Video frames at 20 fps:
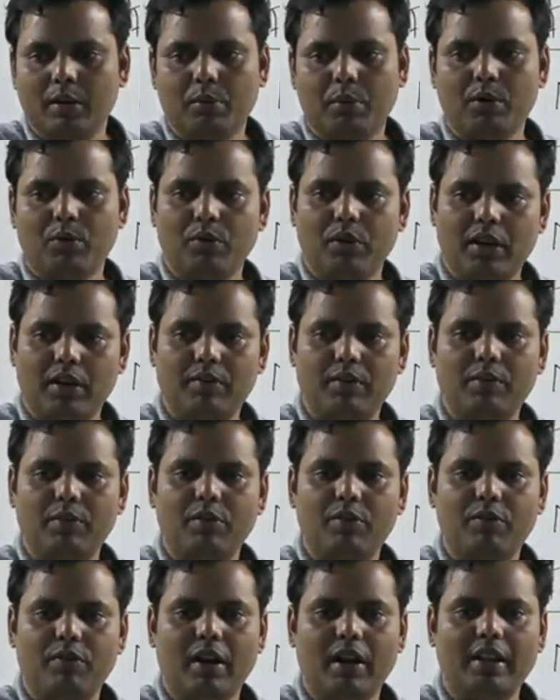but whenever
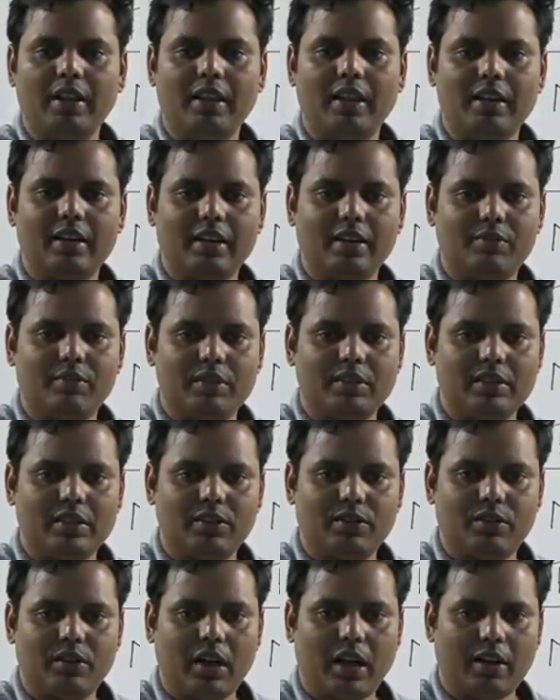we find that it was
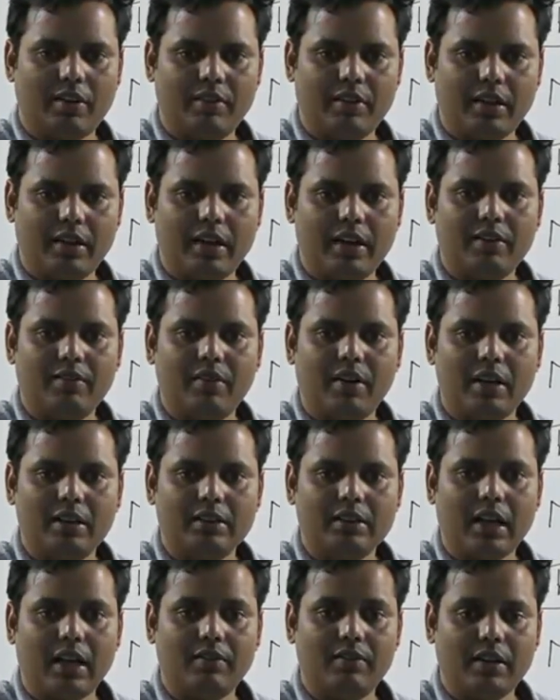having
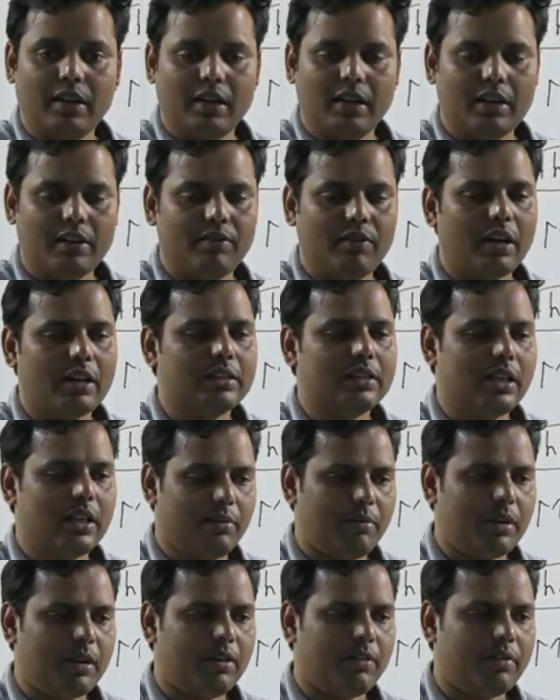an advanced
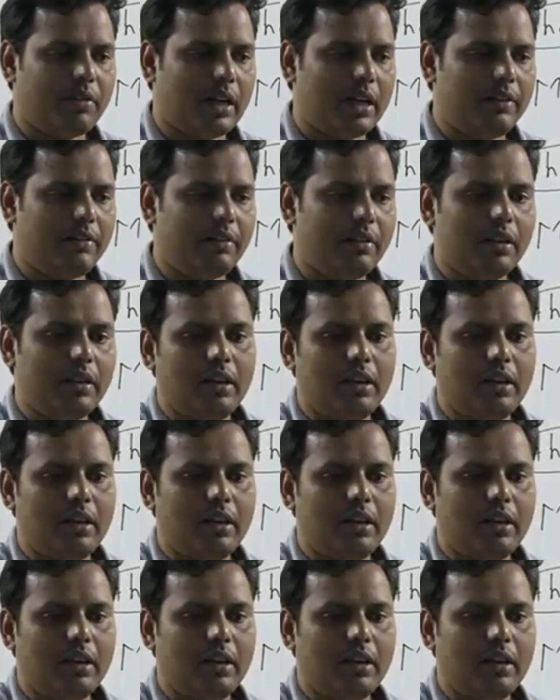level of life,